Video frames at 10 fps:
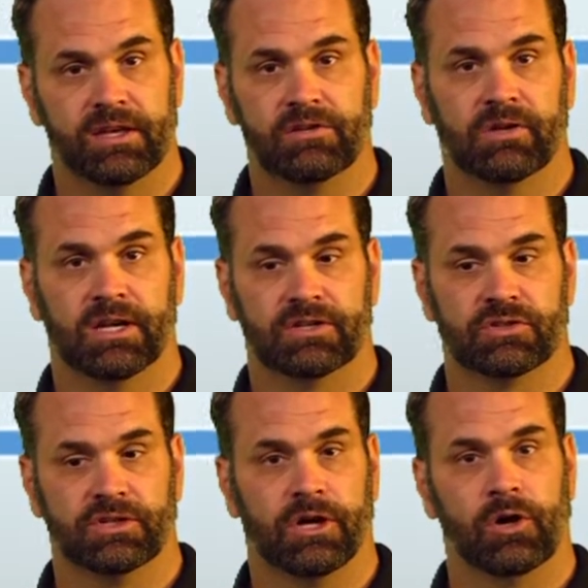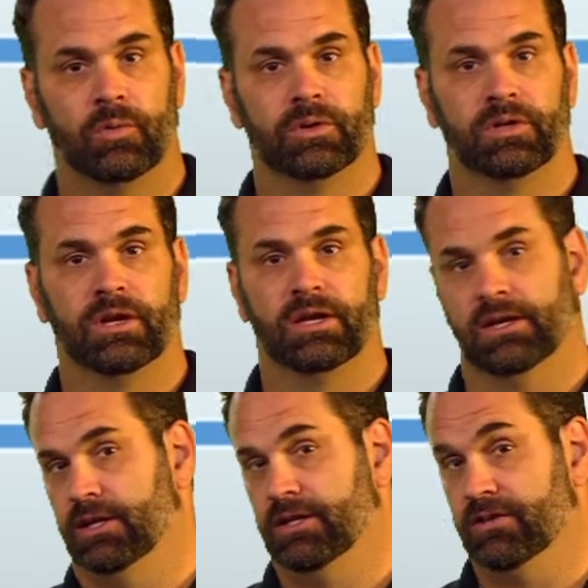that you can actually go and
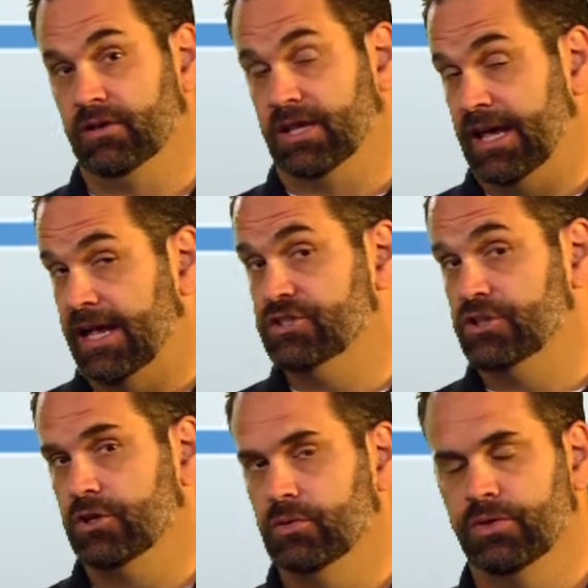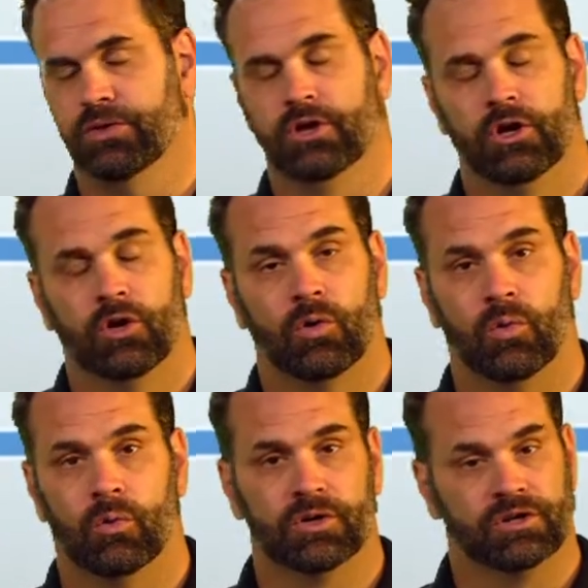either engage youth
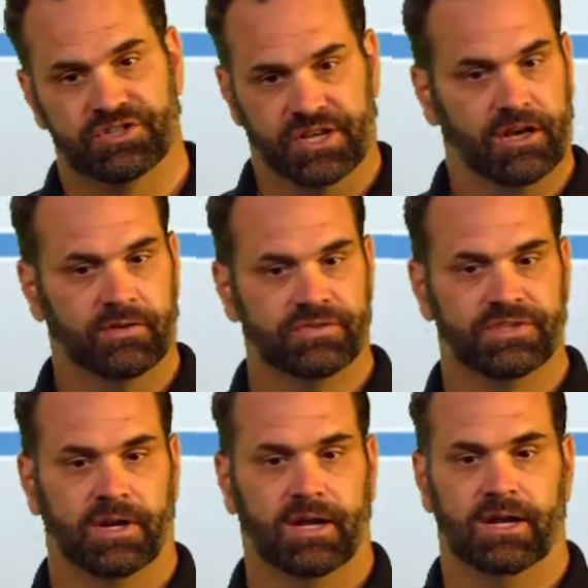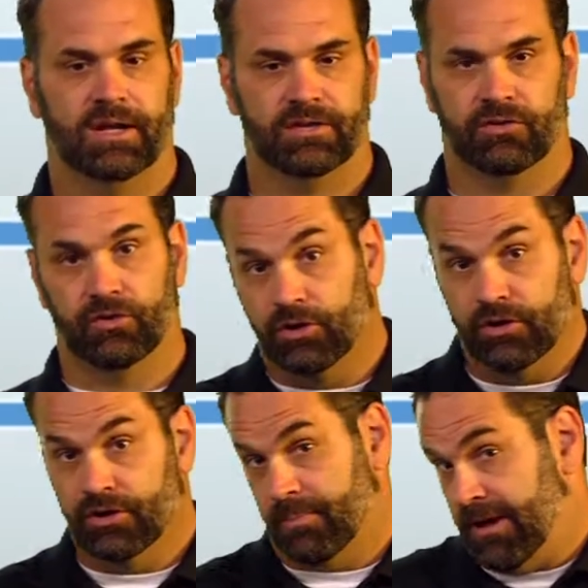or yourselves and
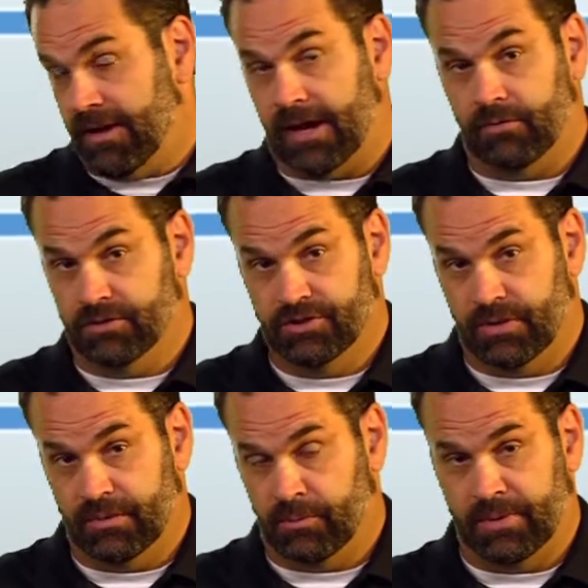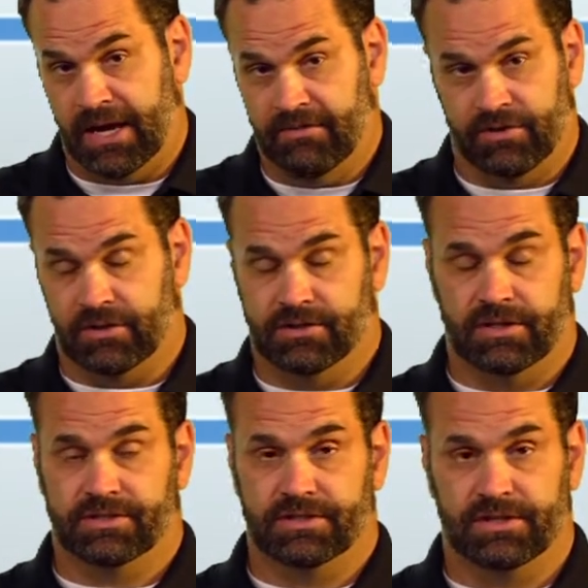learn about how to do animal behavior.
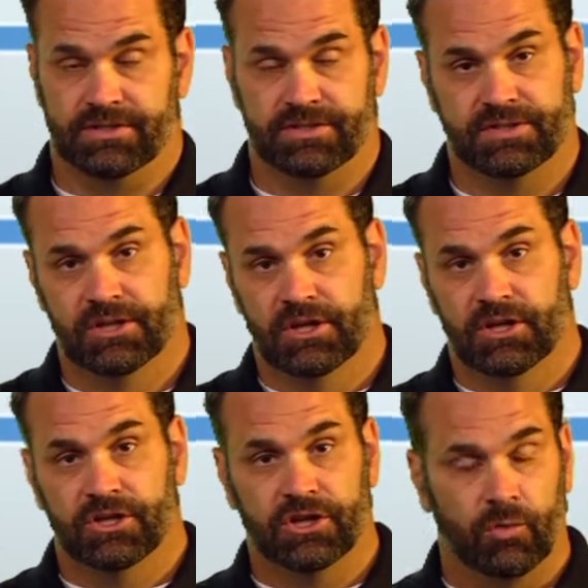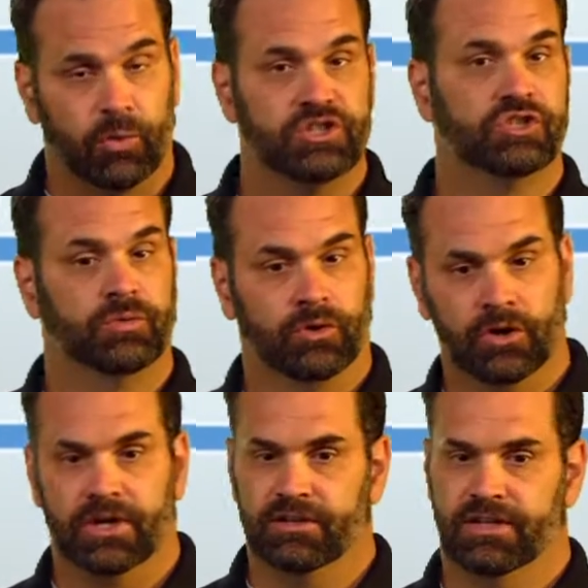It's once you
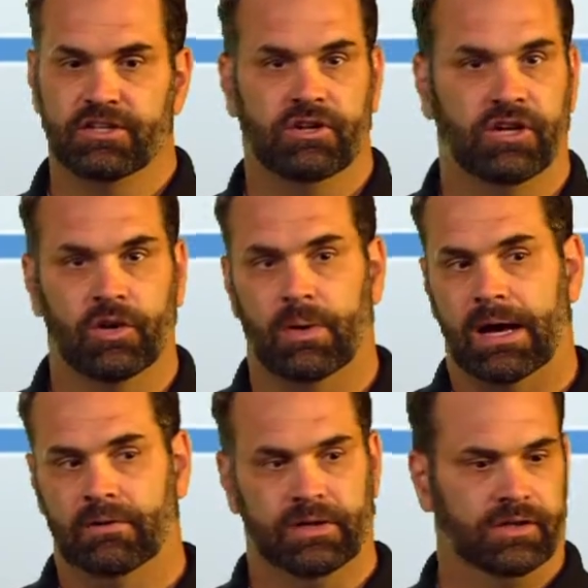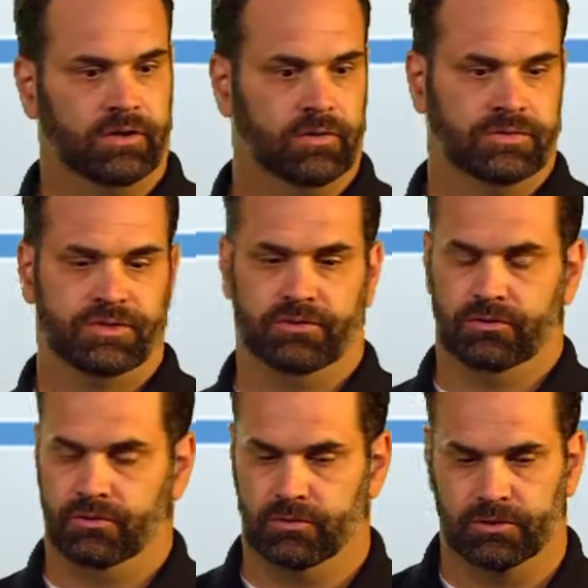learn it, then you can go out and go
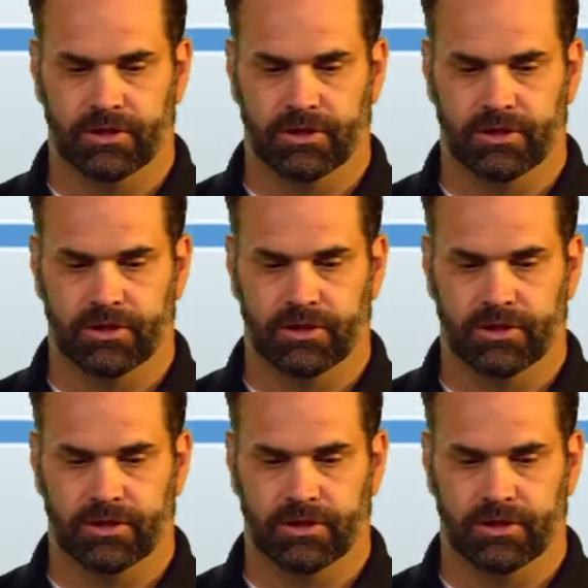to